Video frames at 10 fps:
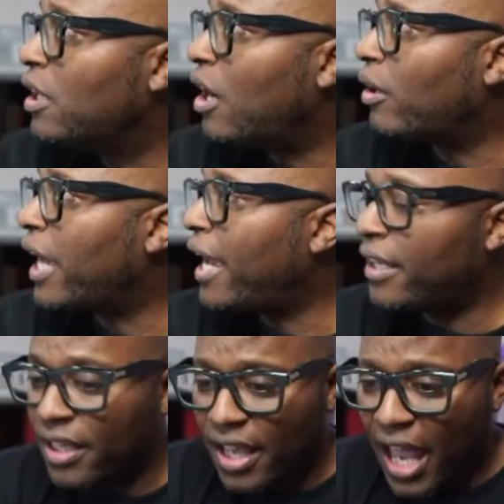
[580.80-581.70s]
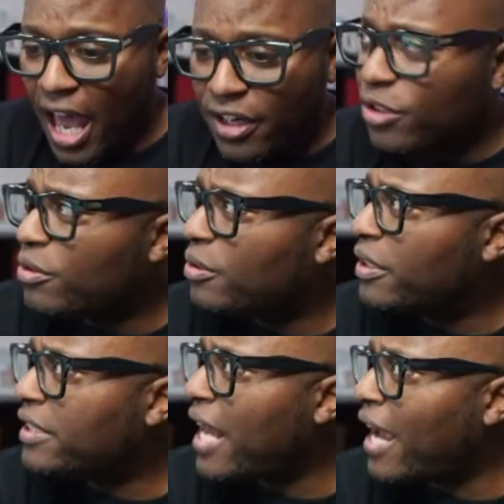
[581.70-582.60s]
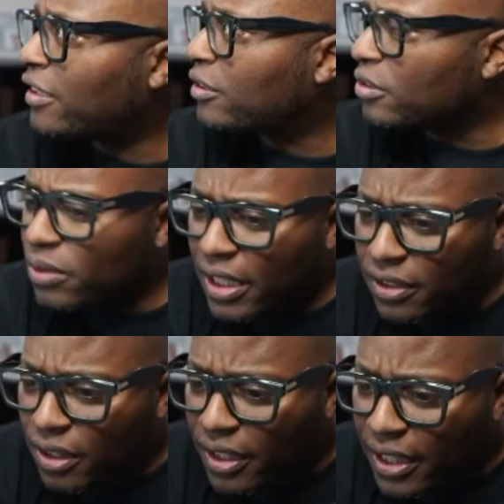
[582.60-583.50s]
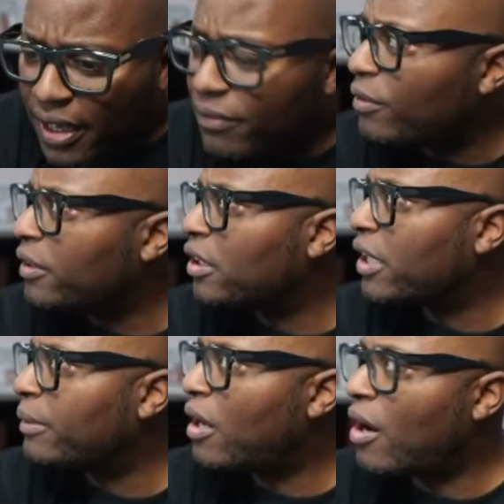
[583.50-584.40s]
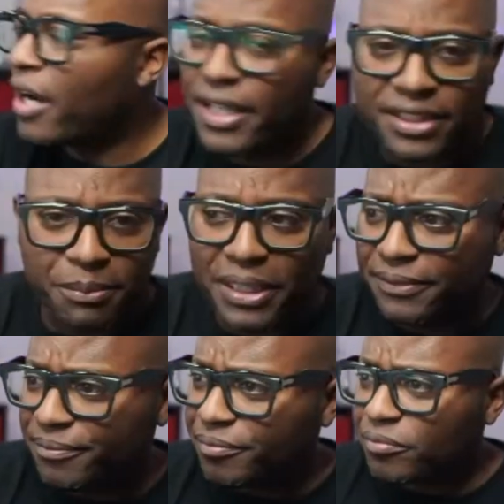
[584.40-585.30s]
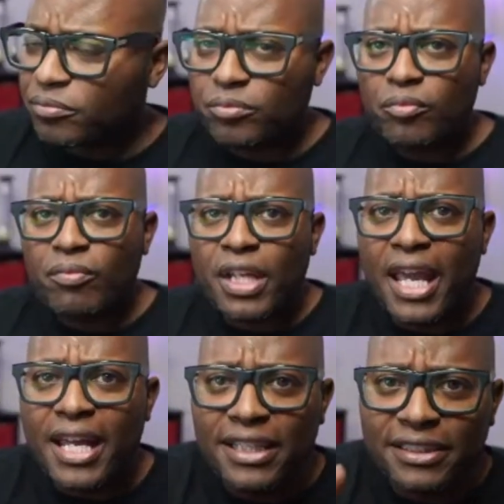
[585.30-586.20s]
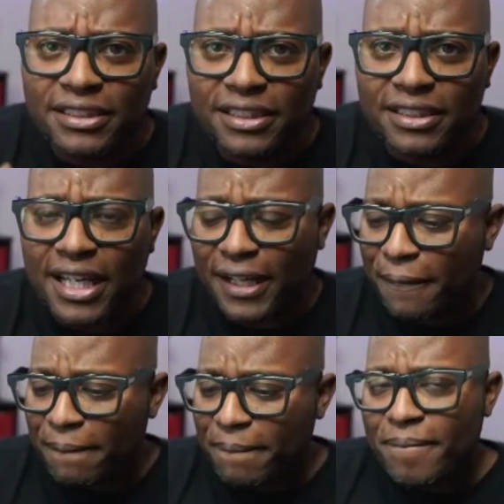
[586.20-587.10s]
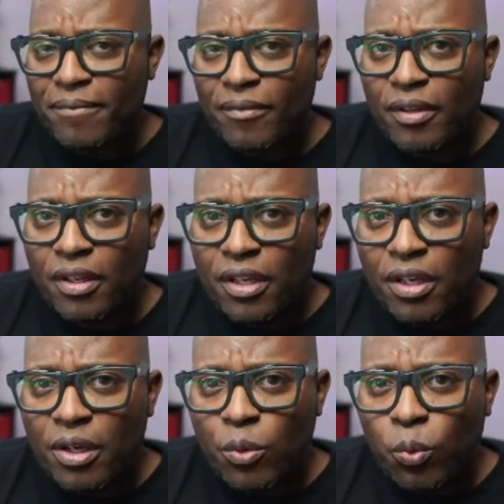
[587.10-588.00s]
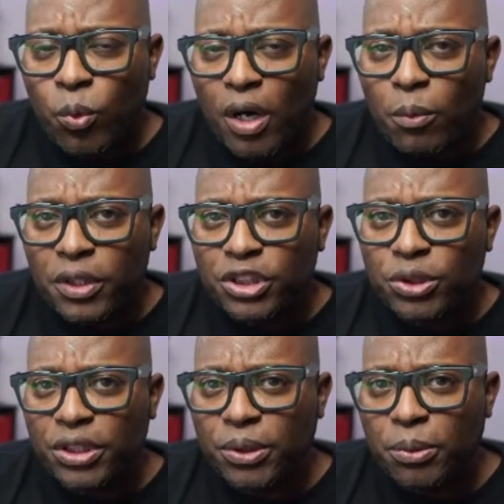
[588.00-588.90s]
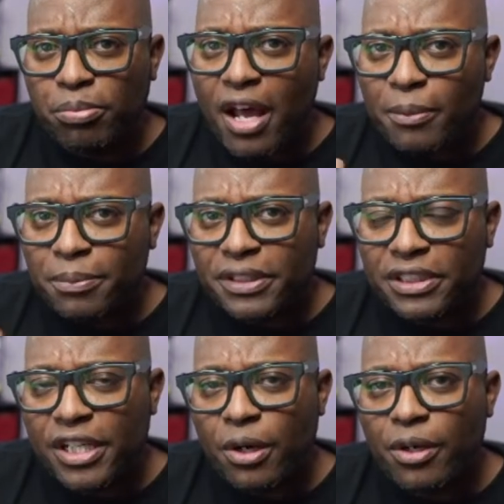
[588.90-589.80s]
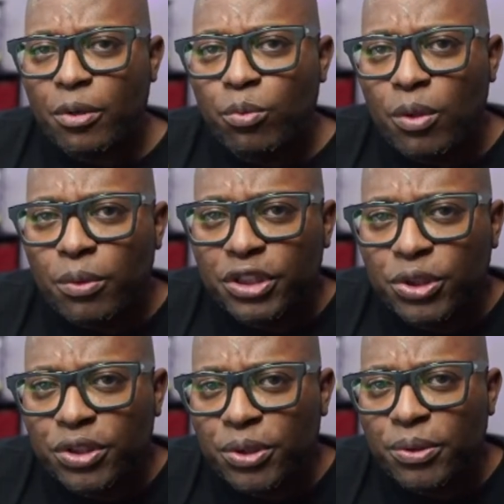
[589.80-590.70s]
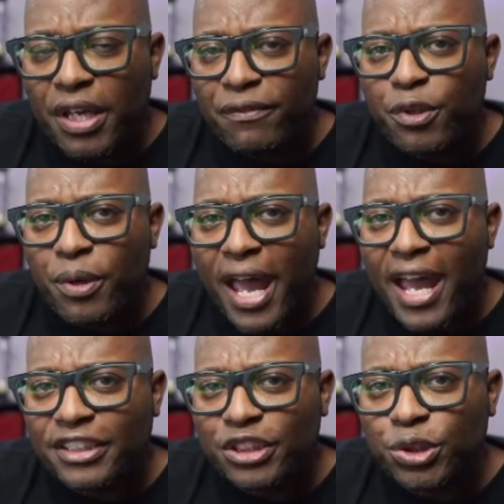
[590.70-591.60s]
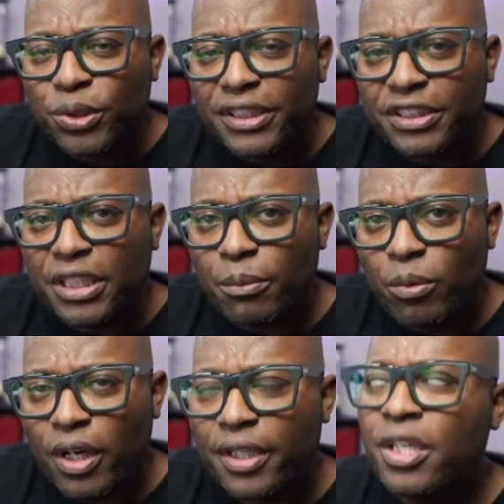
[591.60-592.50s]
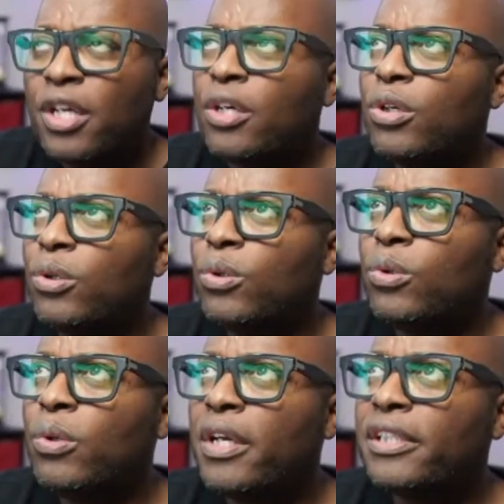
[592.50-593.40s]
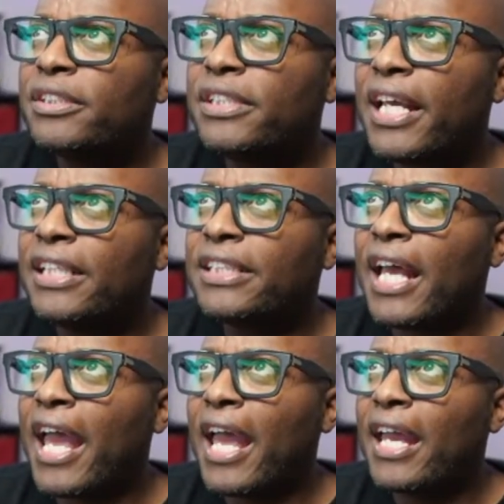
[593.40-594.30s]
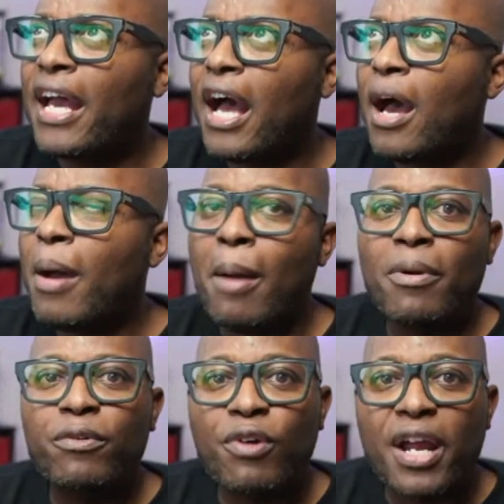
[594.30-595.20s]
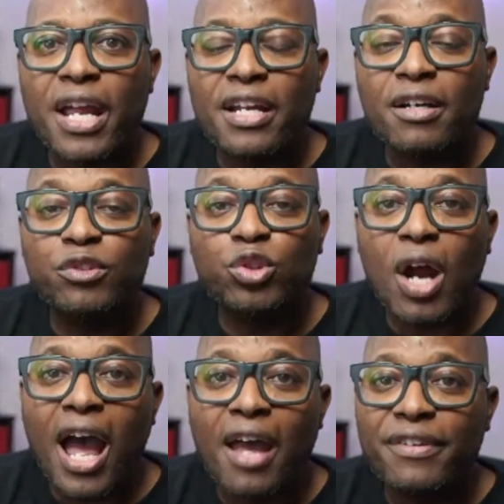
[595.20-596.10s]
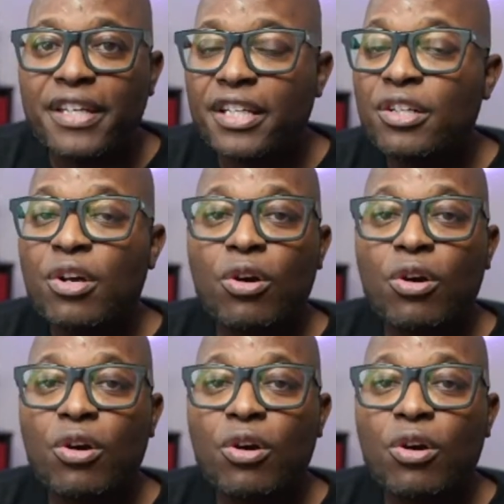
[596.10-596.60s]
Okay. How do you do the tacticals? We're at 38, 40. Okay. We're already at 10 minutes. And this is the thing. What would you do? Brought up the scenario. What would you do if you had to treat someone who says, "Hey, I'm afraid of driving